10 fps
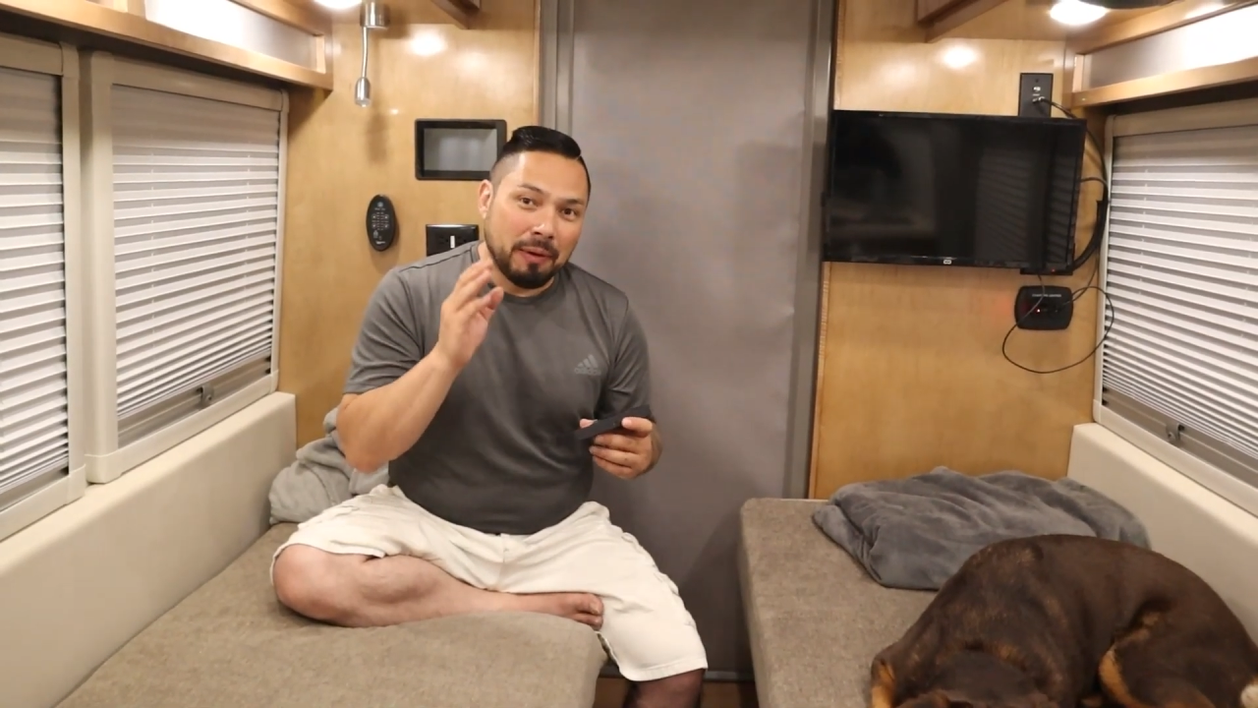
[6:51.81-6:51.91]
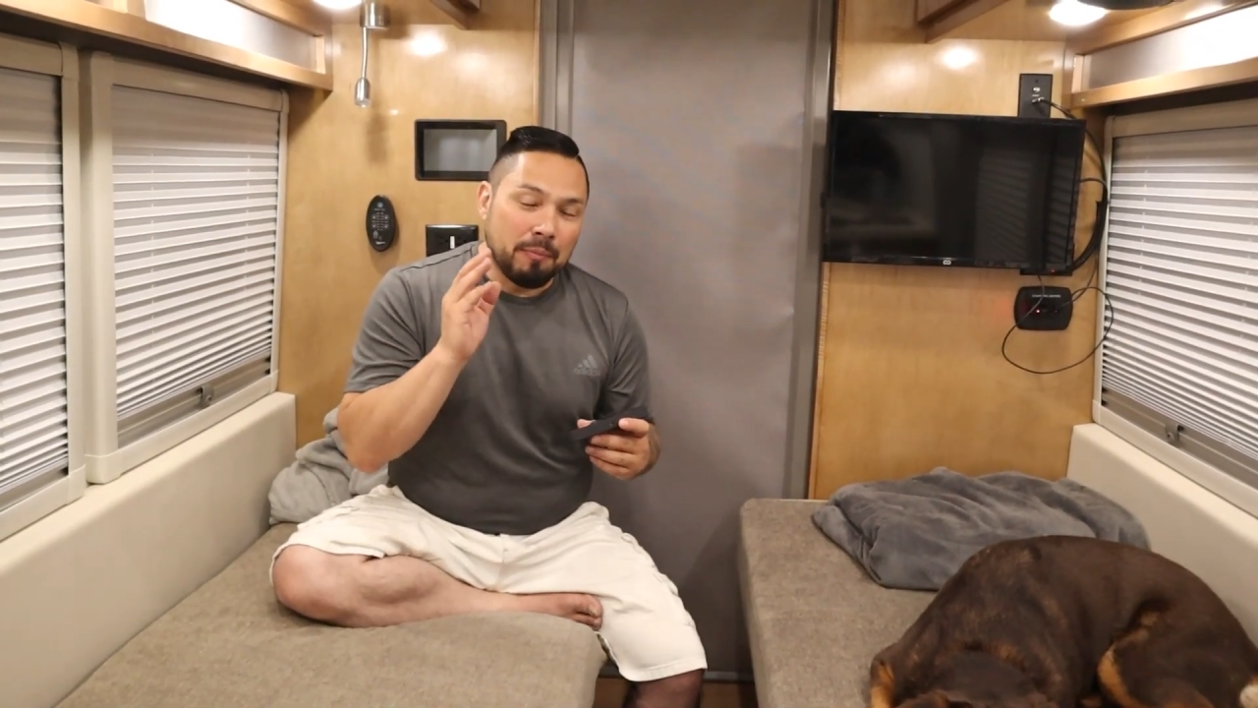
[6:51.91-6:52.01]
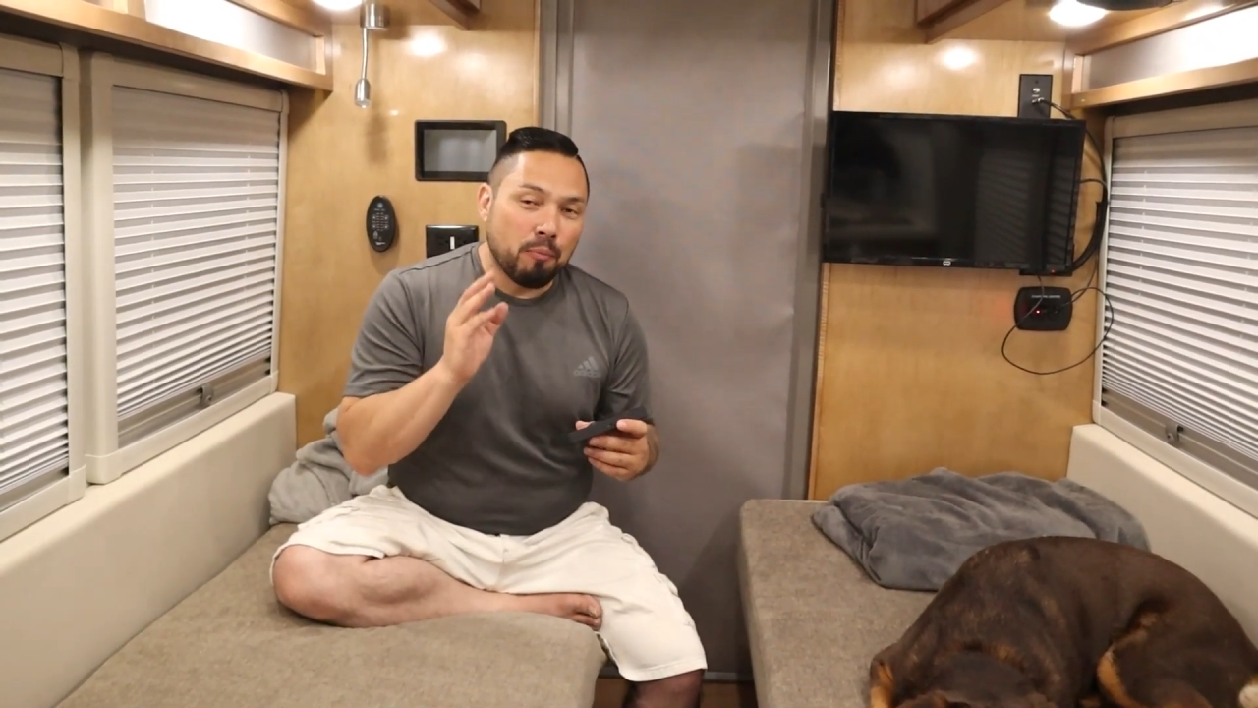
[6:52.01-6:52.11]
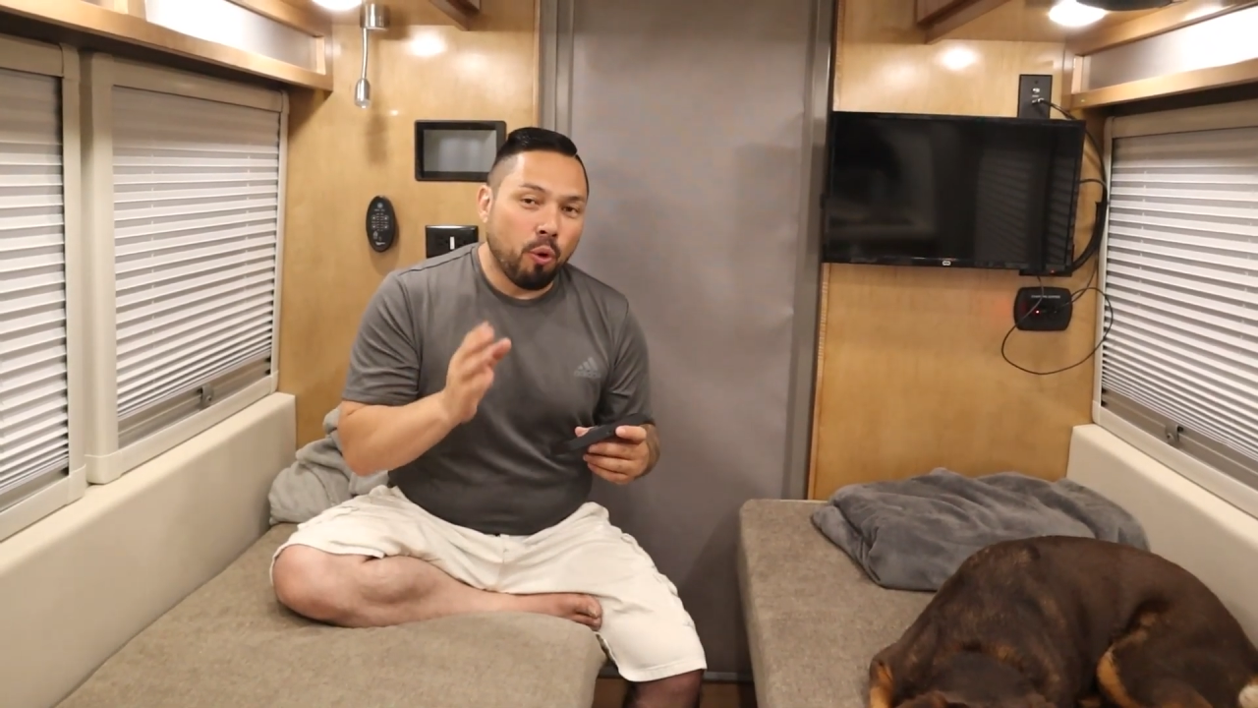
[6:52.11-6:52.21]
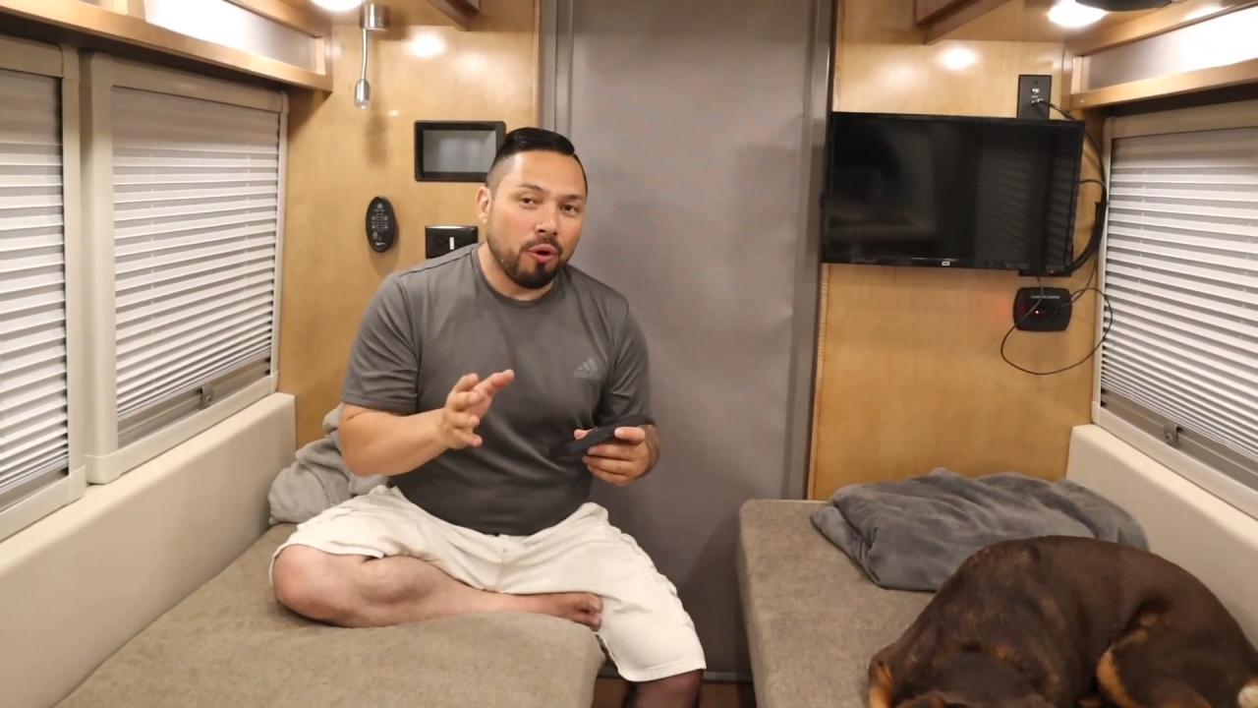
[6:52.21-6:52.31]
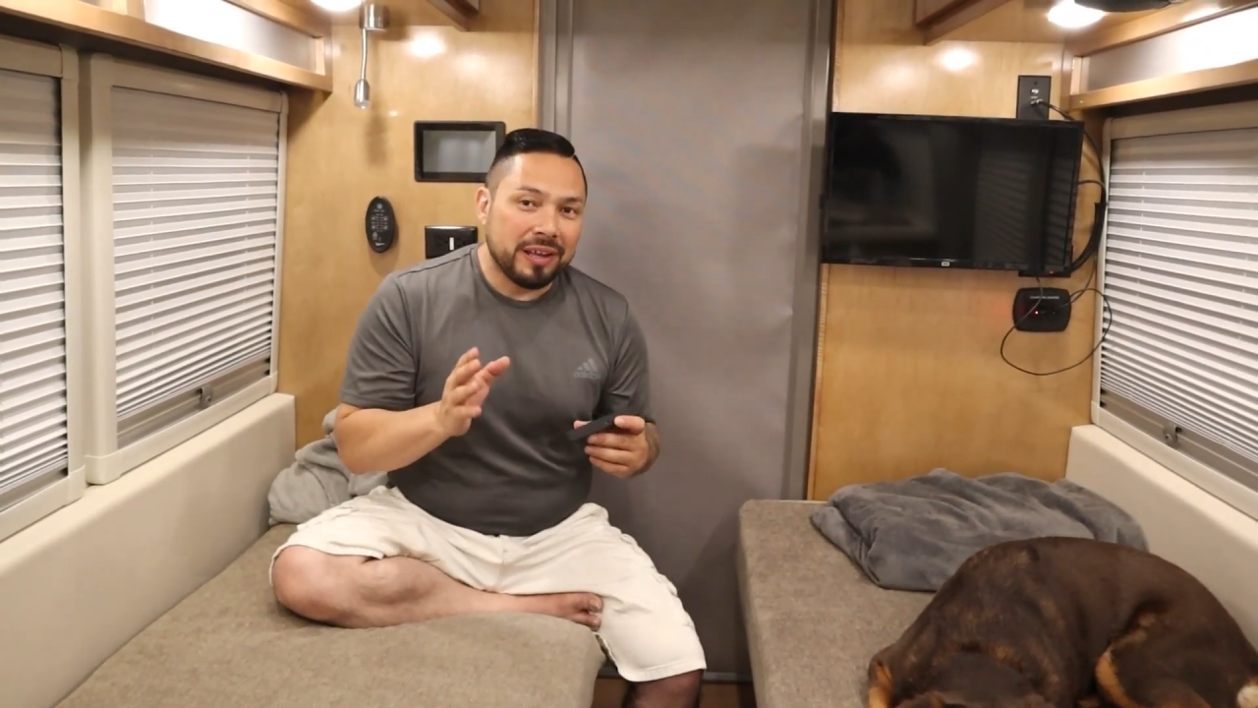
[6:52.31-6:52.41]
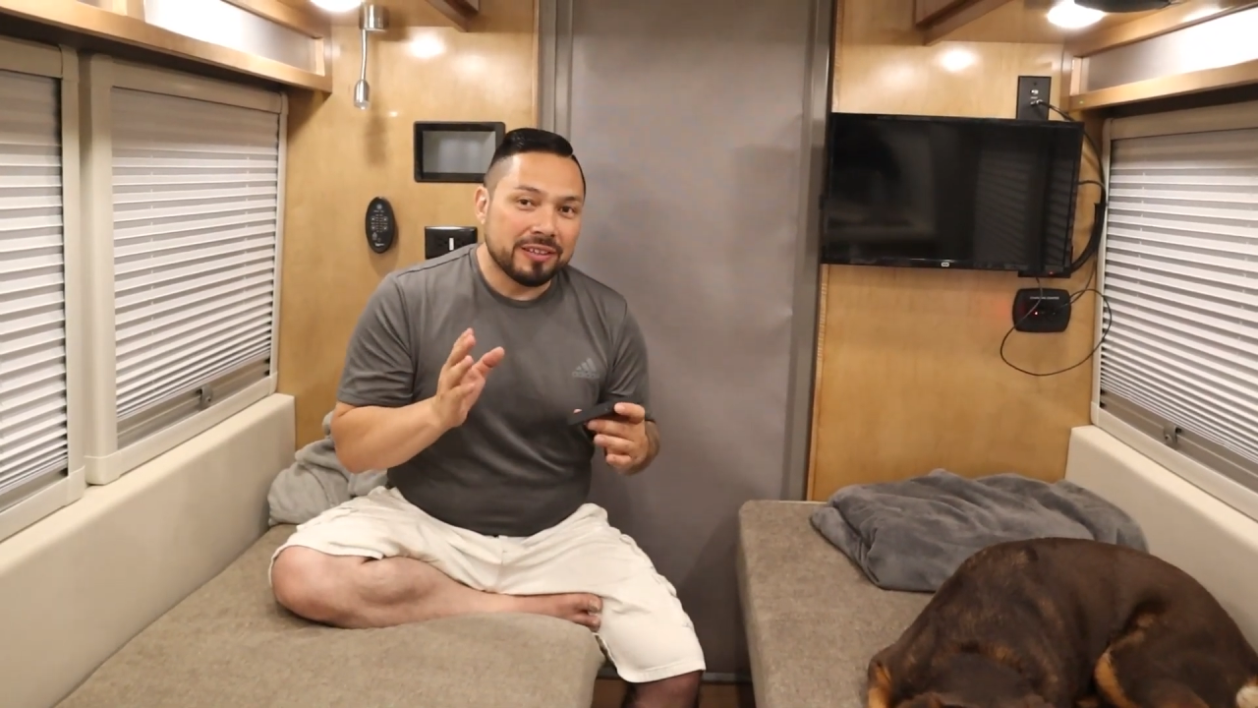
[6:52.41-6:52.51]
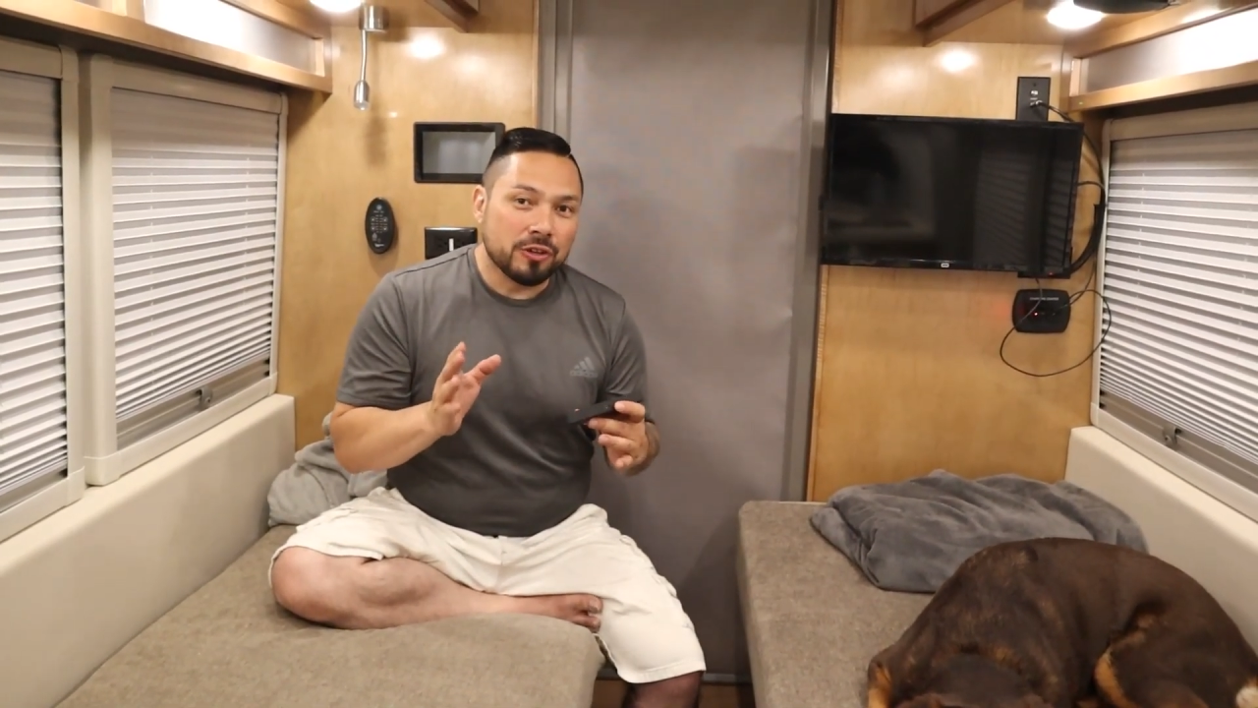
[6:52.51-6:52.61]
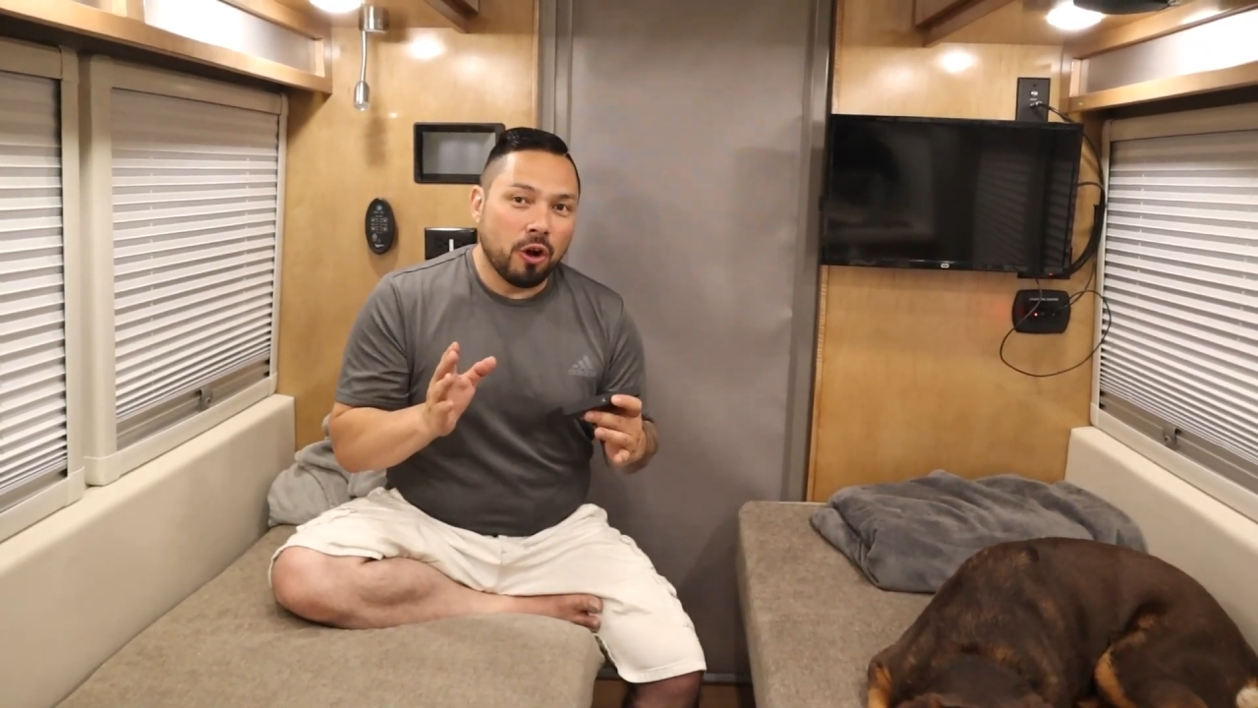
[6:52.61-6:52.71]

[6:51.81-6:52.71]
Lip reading: my mornings